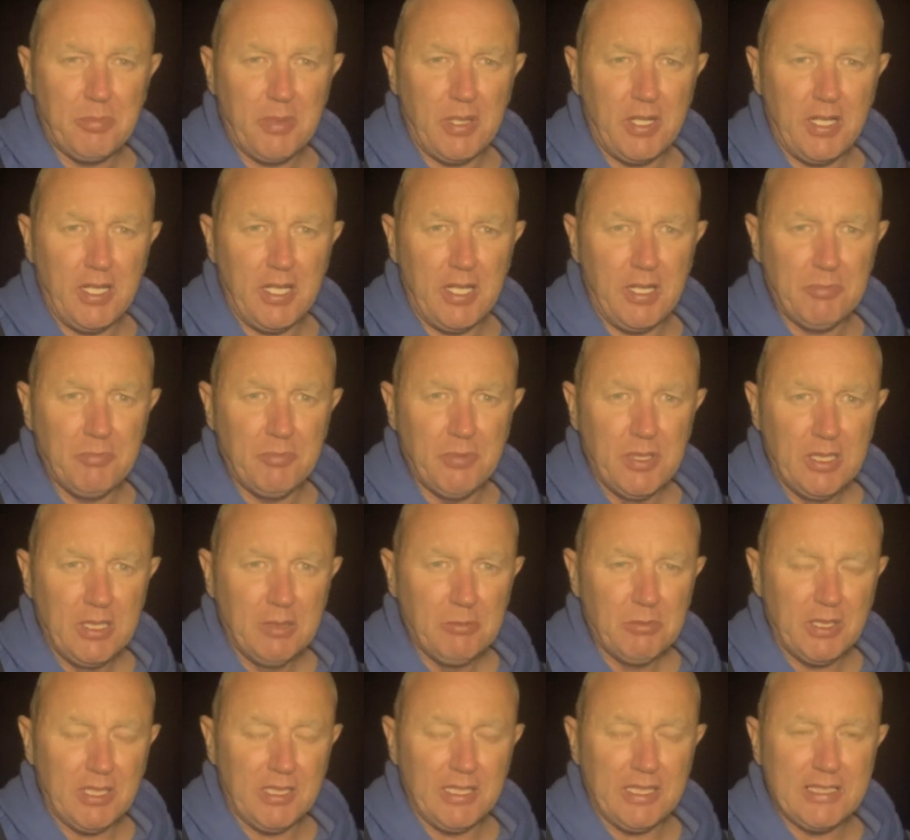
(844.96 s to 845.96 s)
But
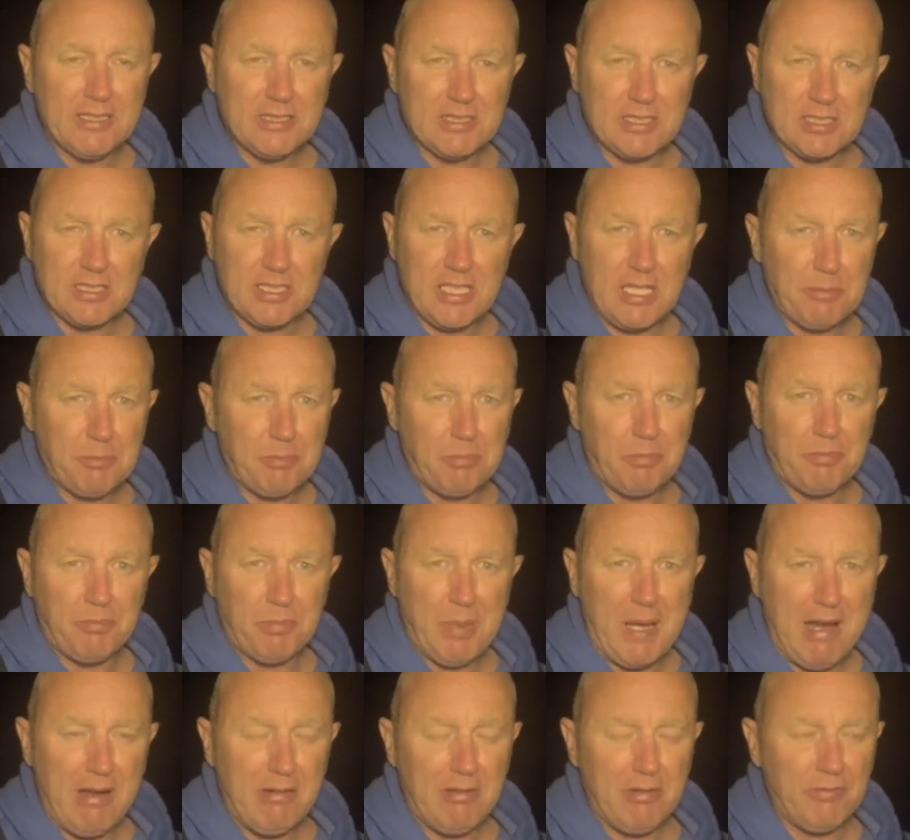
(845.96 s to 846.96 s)
we're going to just keep
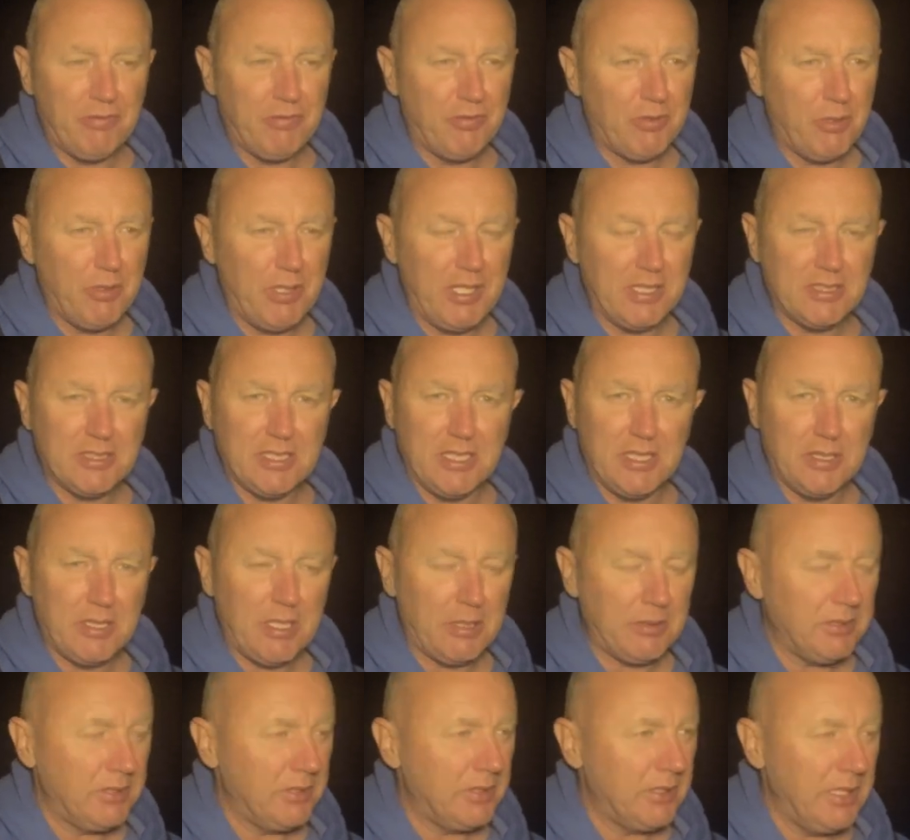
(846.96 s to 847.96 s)
powering through it,
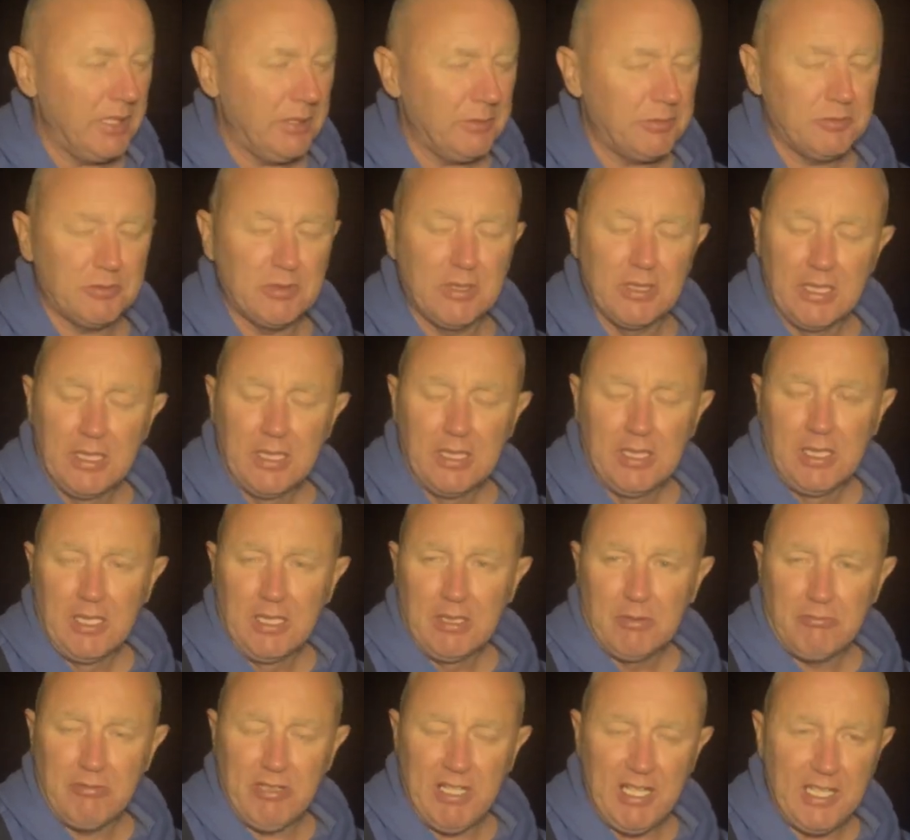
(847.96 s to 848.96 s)
keep
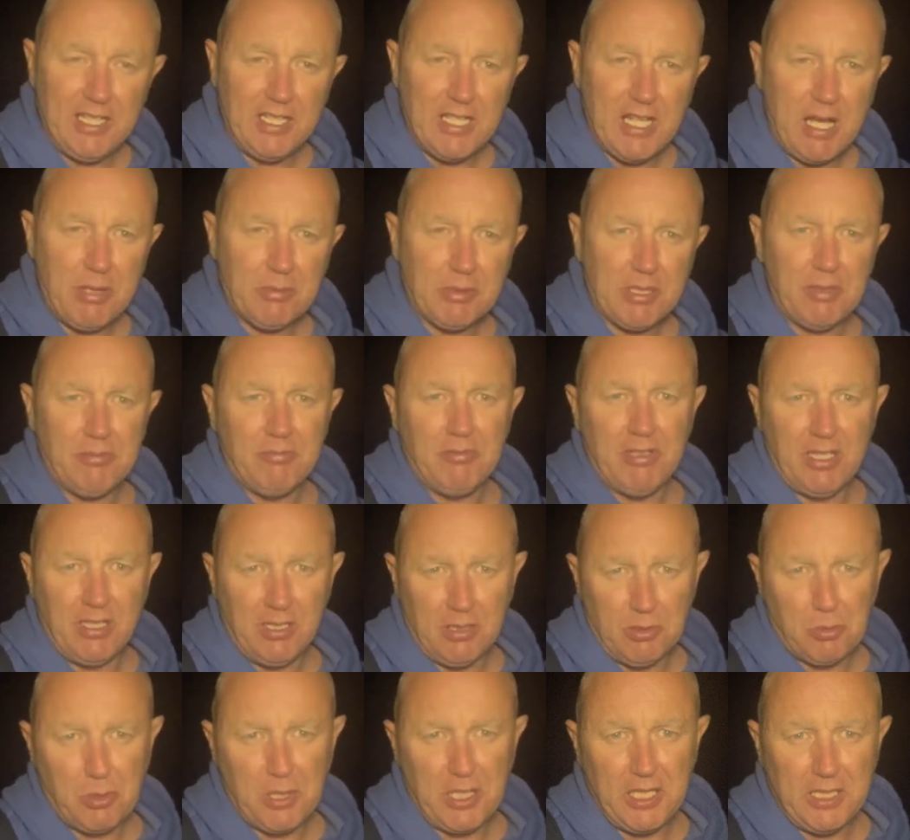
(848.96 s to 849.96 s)
reeling up, getting rid of
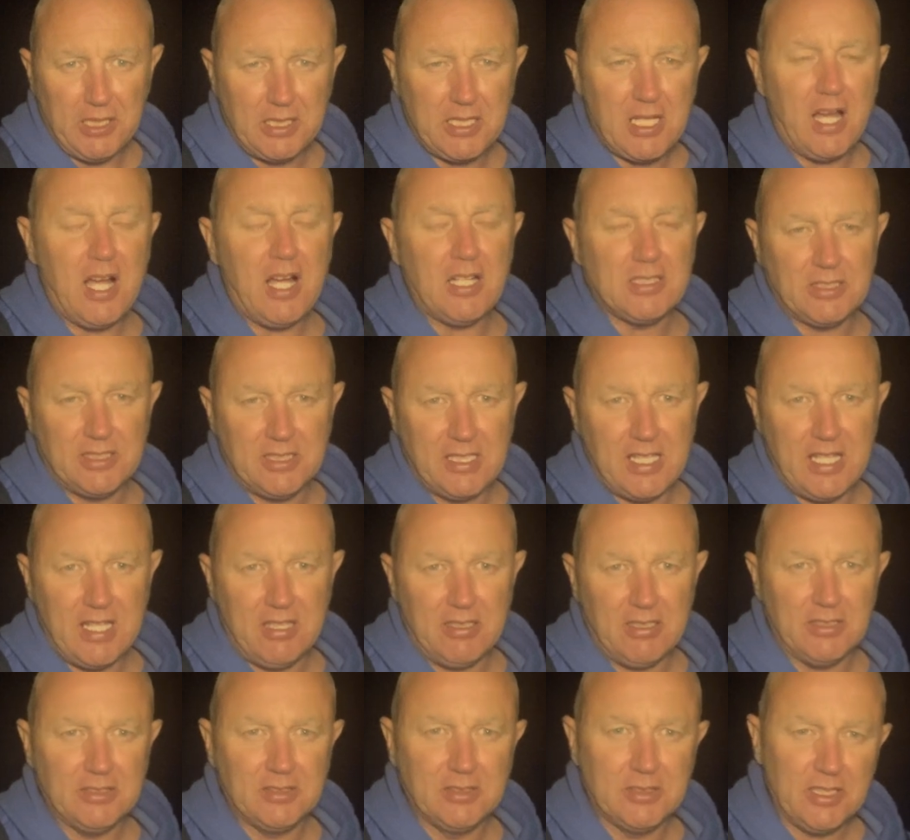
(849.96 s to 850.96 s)
the weed, casting
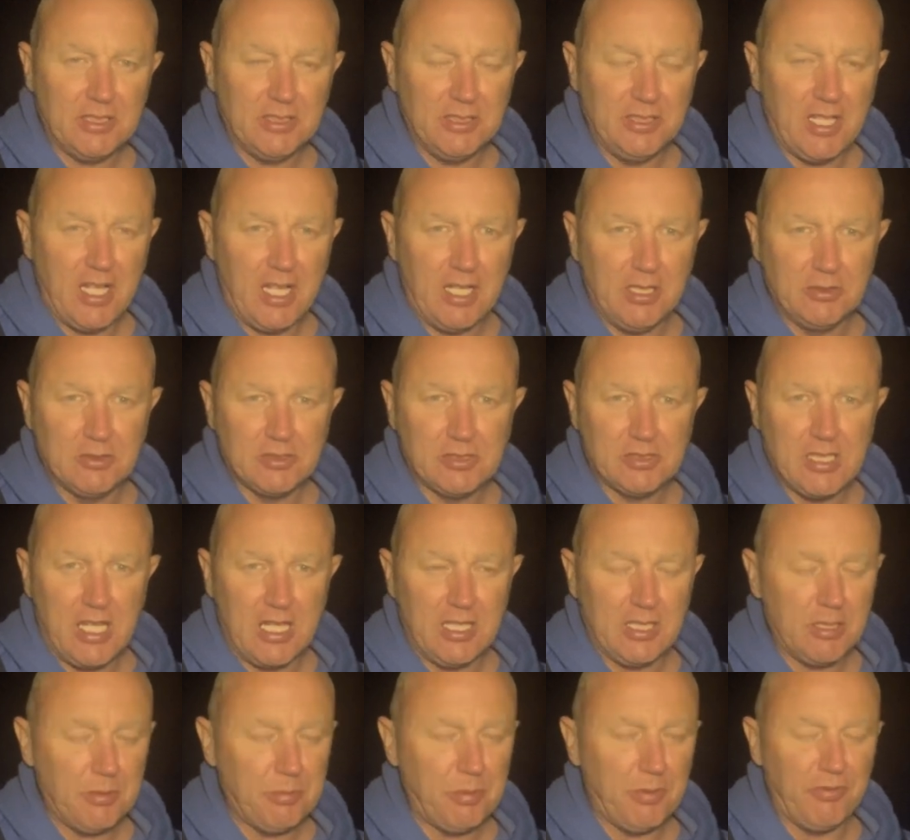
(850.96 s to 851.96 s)
out, and and
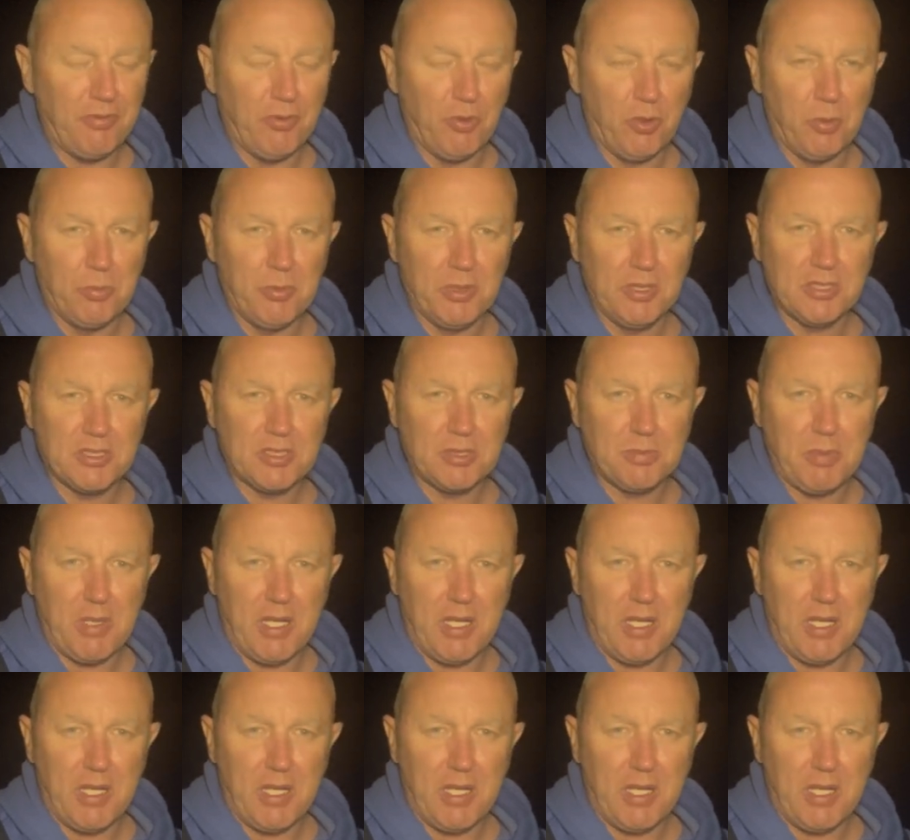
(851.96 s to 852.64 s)
starting the performance.